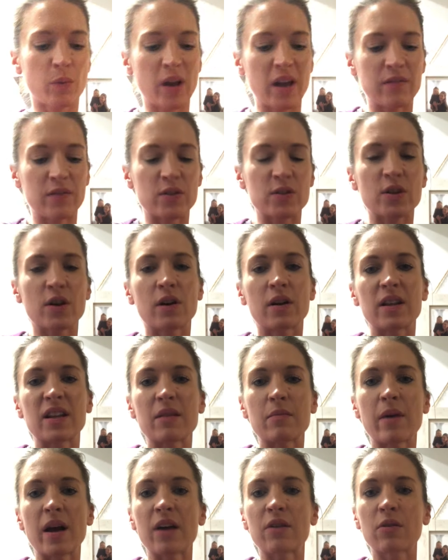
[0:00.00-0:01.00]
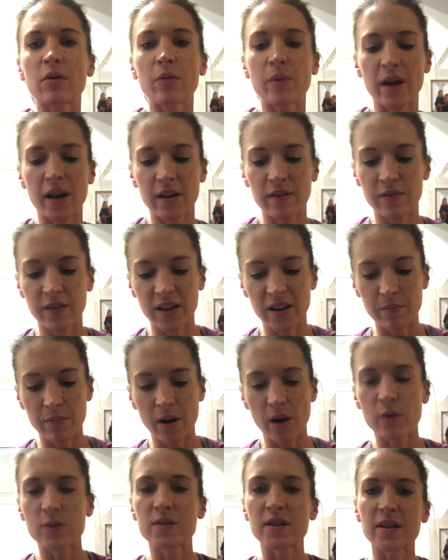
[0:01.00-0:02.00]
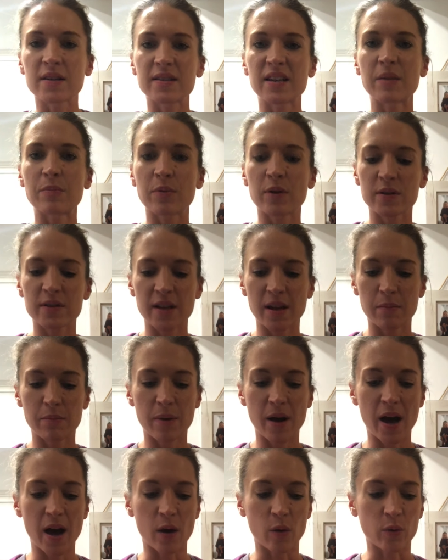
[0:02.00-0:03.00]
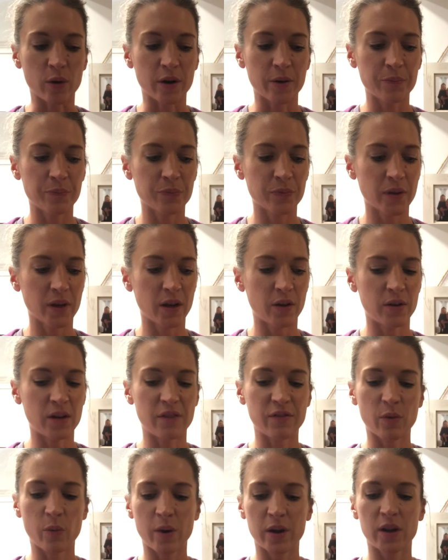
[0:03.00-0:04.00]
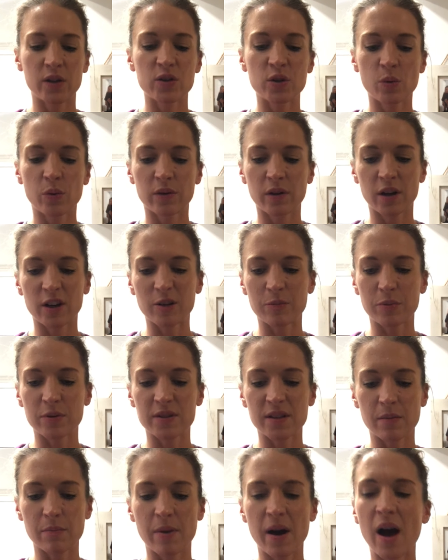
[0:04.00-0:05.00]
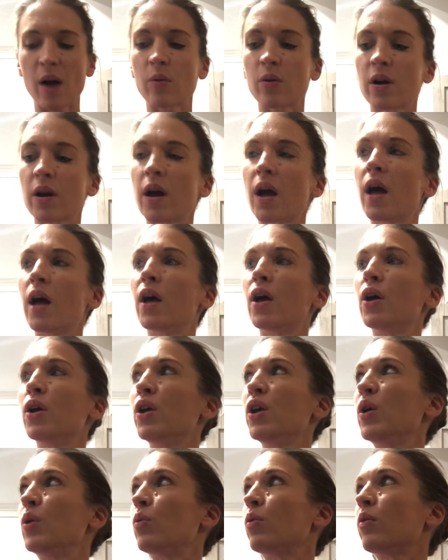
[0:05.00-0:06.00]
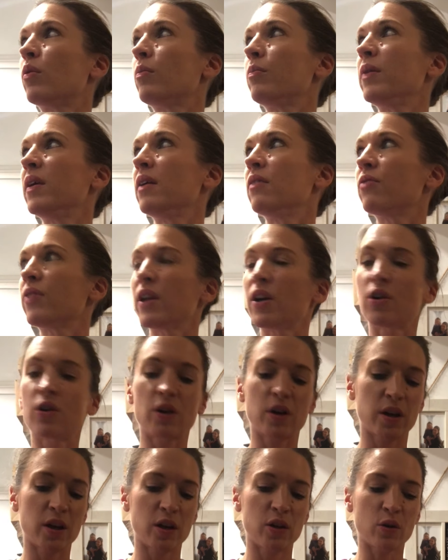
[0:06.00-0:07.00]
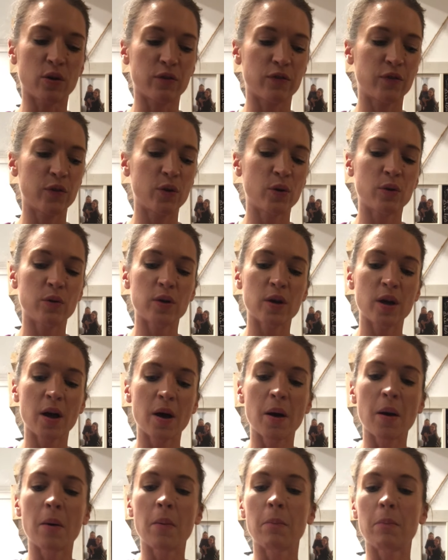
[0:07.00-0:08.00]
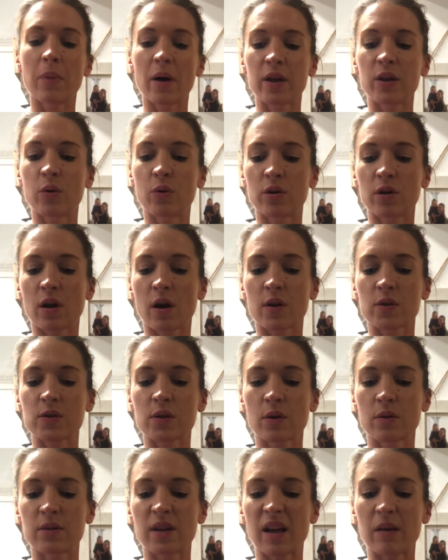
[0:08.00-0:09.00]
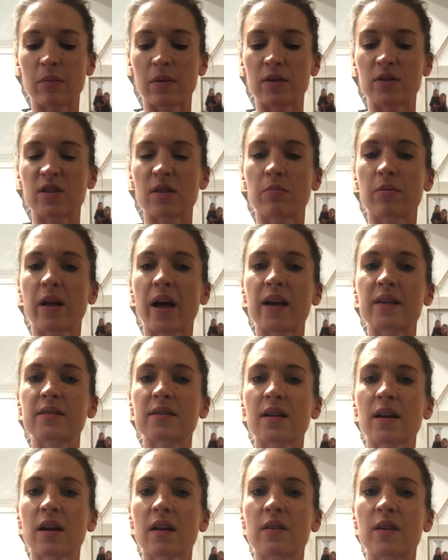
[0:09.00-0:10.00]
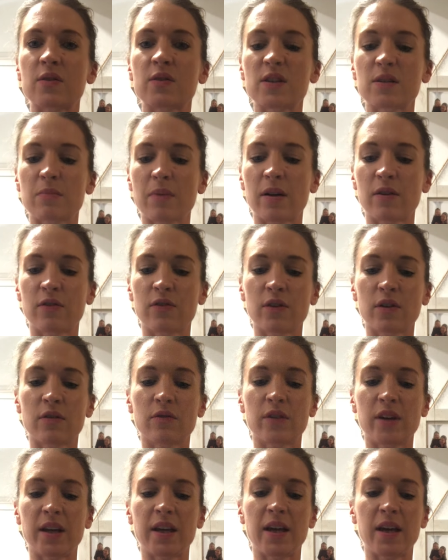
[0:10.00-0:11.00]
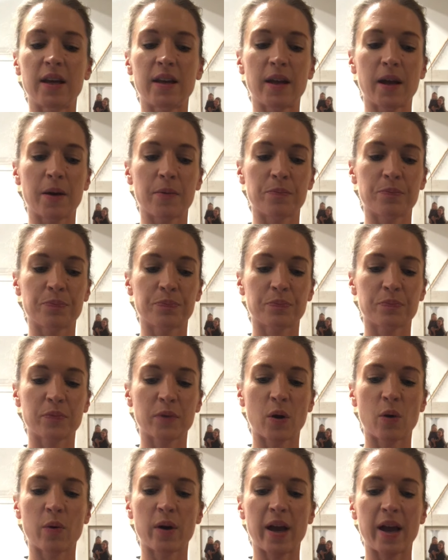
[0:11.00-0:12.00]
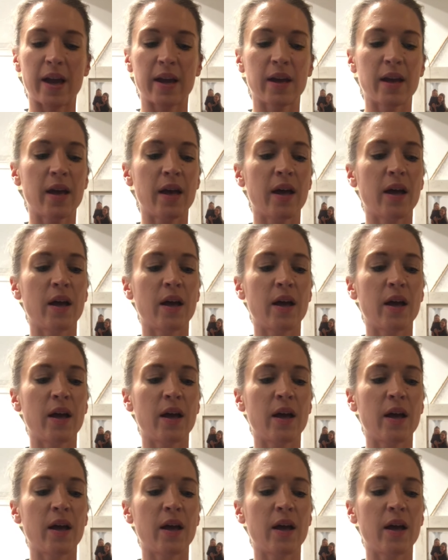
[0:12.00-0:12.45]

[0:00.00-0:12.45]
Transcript: Wave is good in the microwave at about 60% power. Okay, you never want to do 100% power. You will be recooking your food, but you could also damage the plastic. This is meant for reheating, okay?